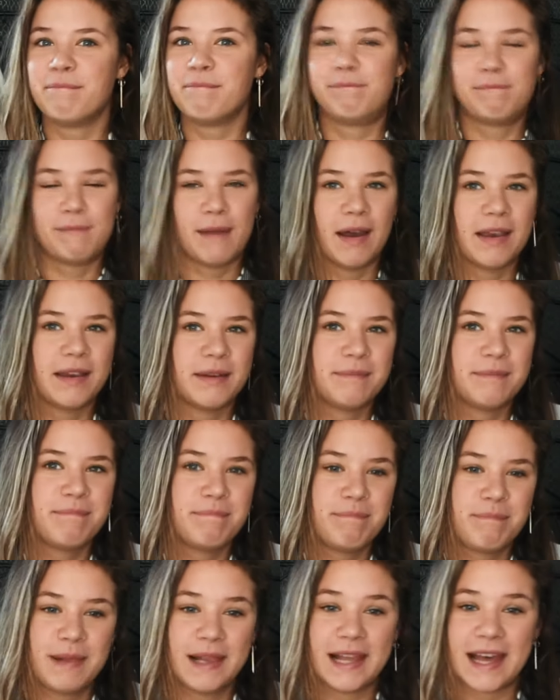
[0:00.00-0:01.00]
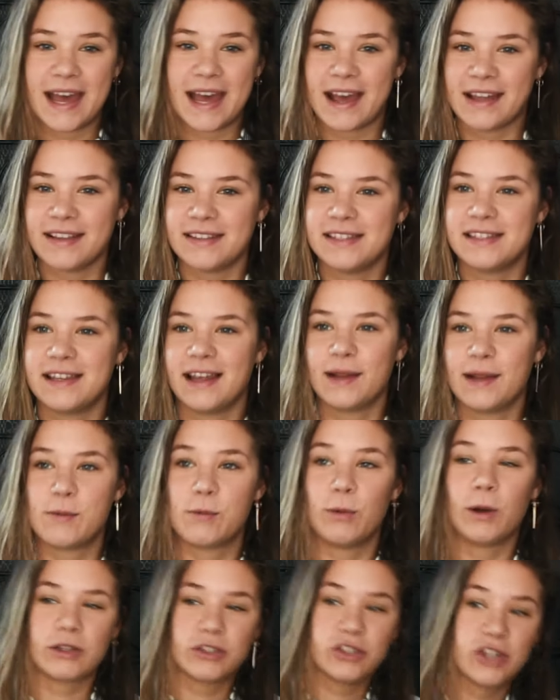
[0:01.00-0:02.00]
my plans, like
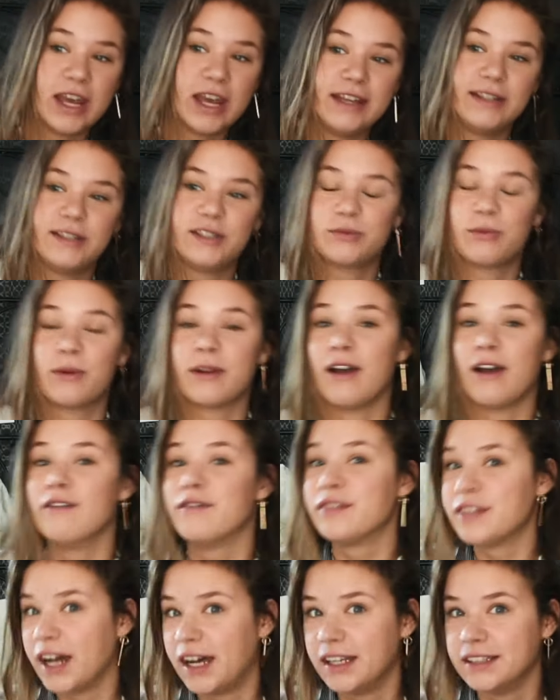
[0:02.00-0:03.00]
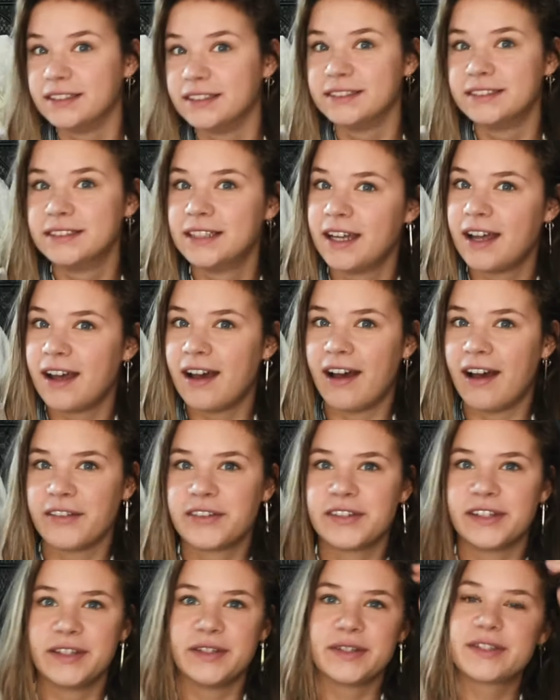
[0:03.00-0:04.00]
what changed, what I've done
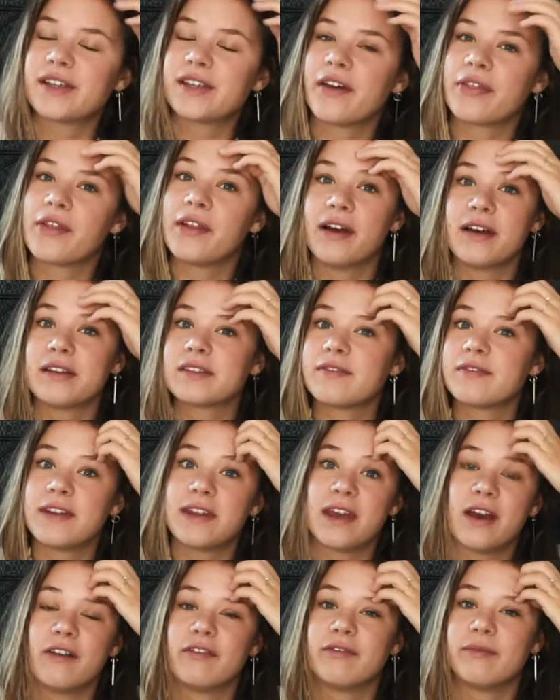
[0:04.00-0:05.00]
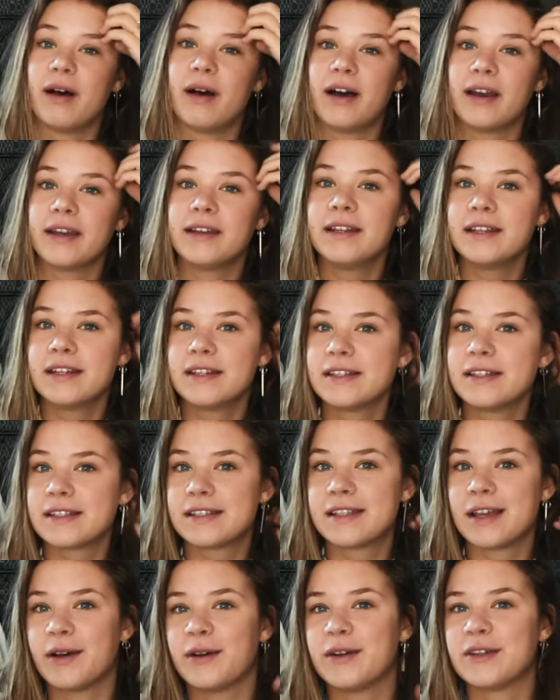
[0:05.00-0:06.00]
until you saw the last video of mine.
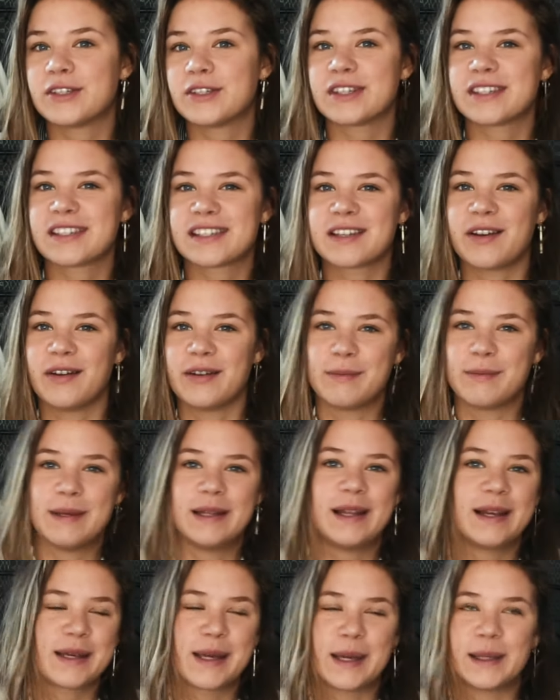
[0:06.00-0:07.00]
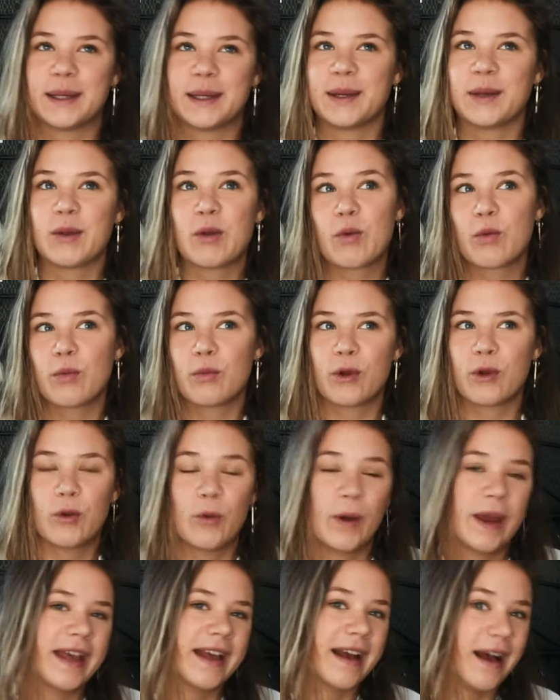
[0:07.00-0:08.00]
So it's just going to be like a
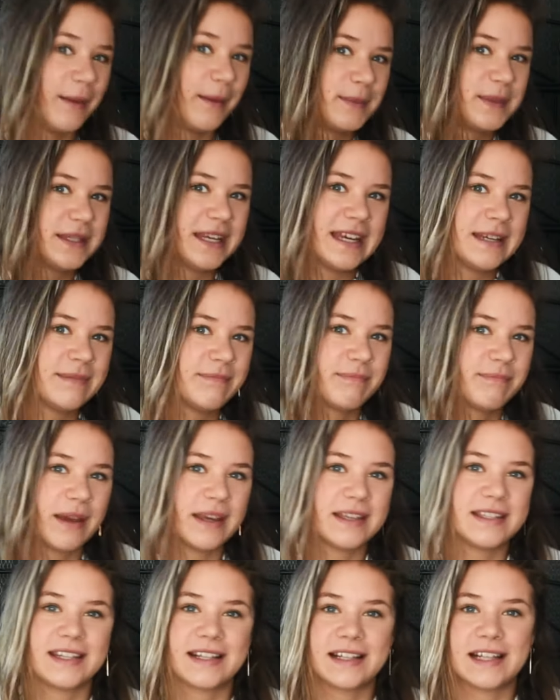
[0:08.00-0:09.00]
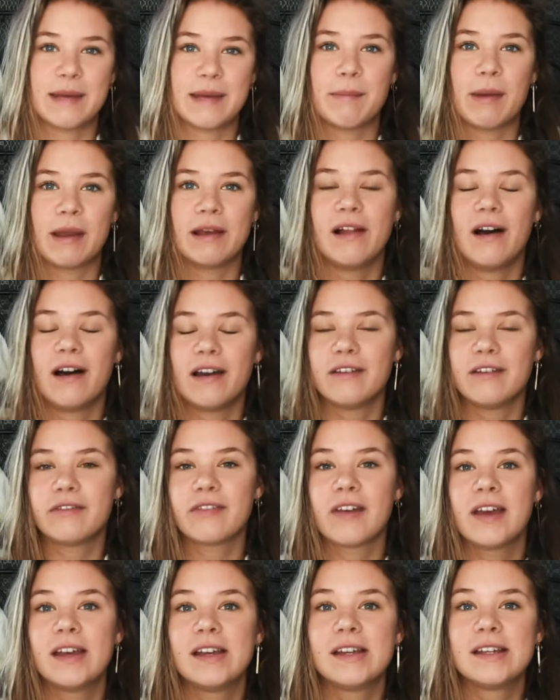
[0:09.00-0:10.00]
quick update basically in my life.
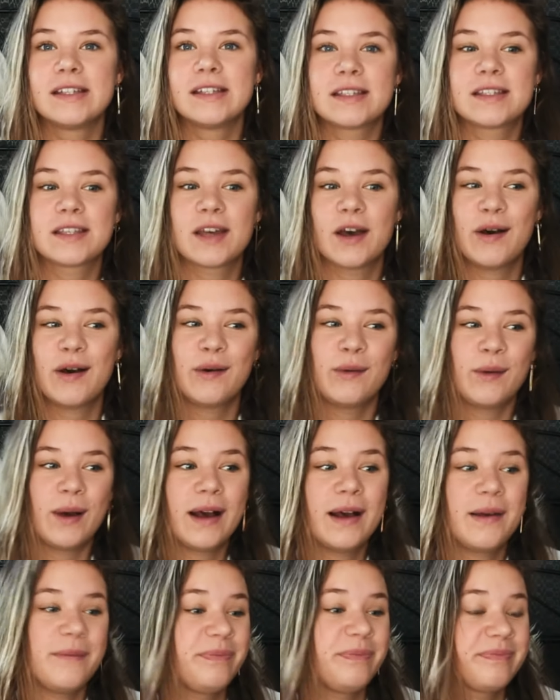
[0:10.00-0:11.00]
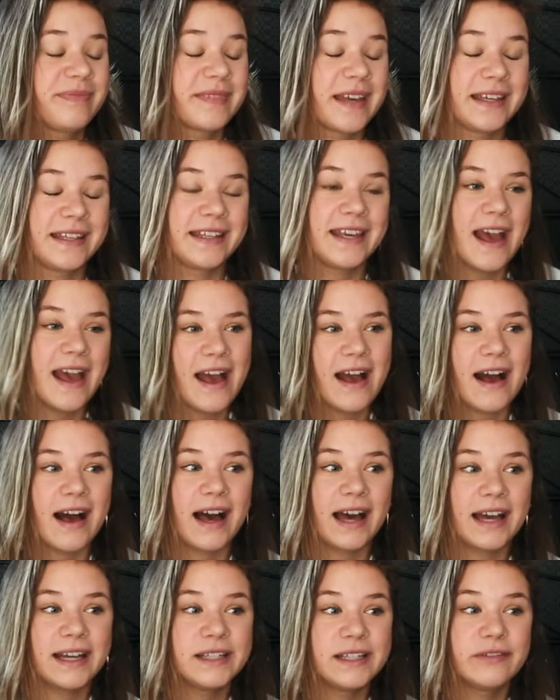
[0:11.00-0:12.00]
So yeah,
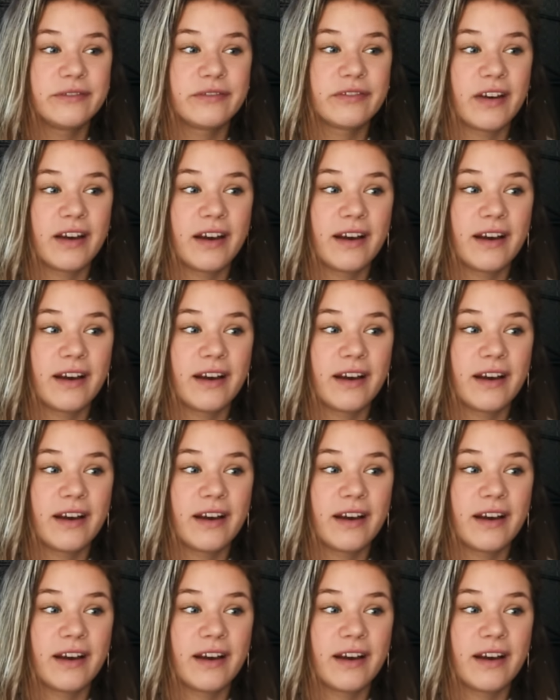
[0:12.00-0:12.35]
I've